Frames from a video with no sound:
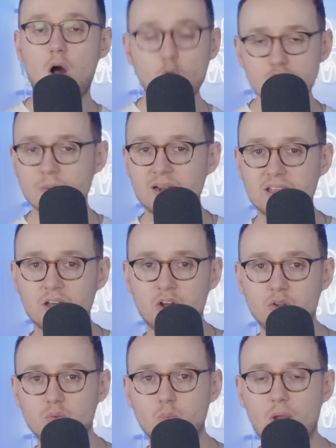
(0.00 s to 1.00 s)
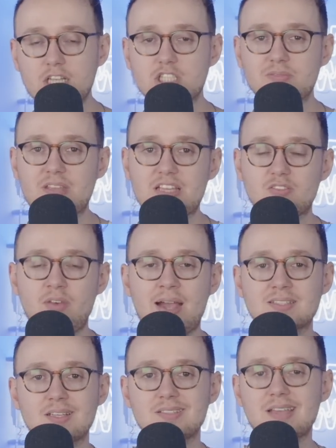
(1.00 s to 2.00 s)
Ultimately though, which of these
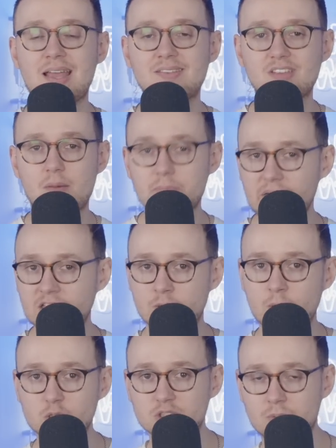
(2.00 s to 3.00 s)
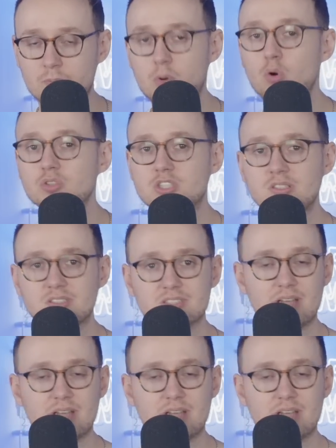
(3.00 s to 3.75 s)
factors ends up being the most important